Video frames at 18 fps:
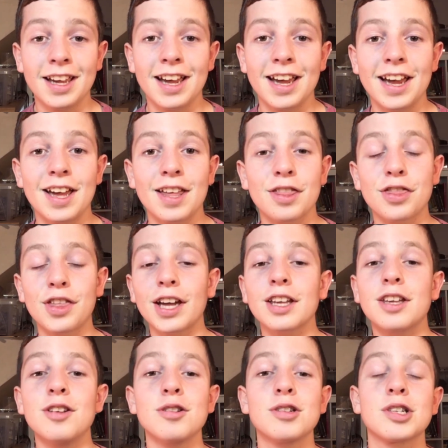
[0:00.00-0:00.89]

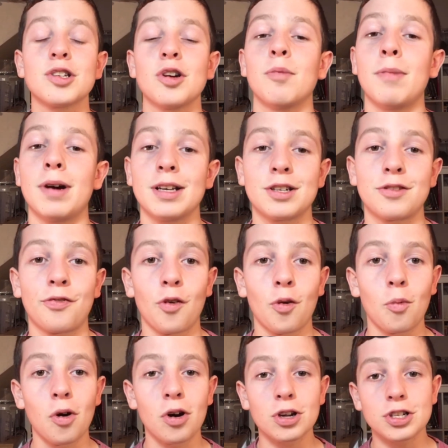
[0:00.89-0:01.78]
Thank you so much for
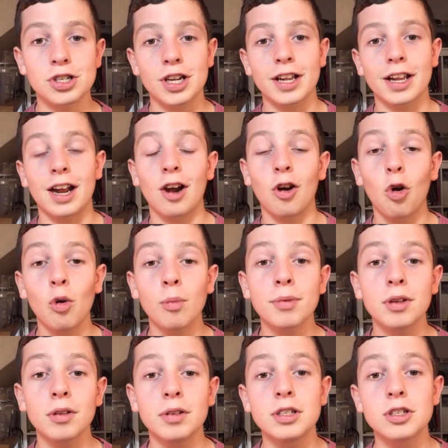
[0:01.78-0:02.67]
watching. I hope
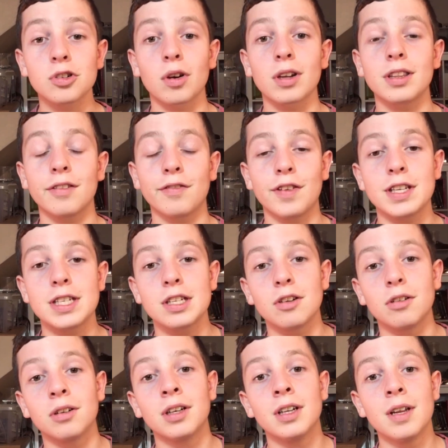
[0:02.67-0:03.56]
you enjoyed the
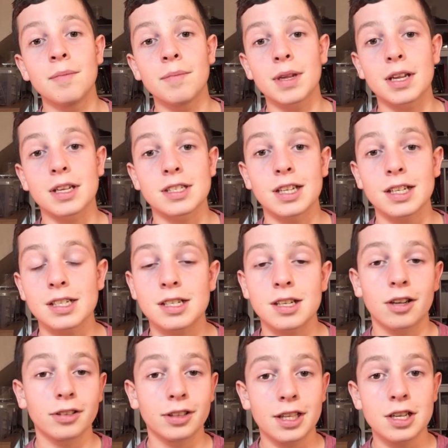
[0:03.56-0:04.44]
video, because I
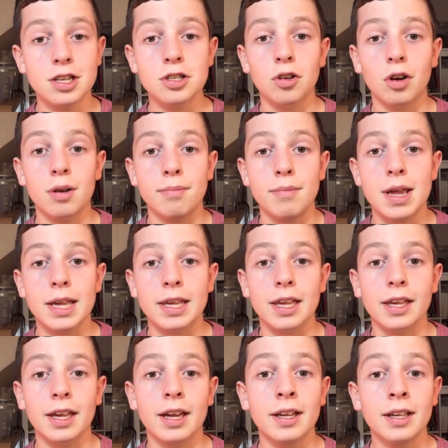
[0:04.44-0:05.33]
certainly enjoyed
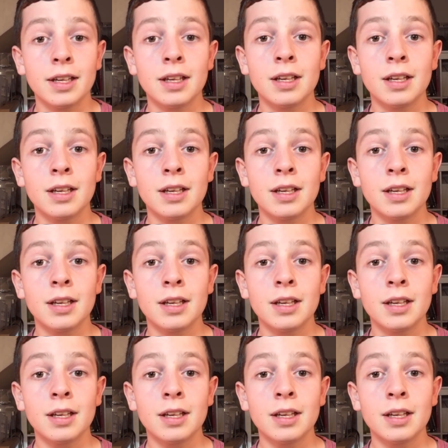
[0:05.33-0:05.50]
making it.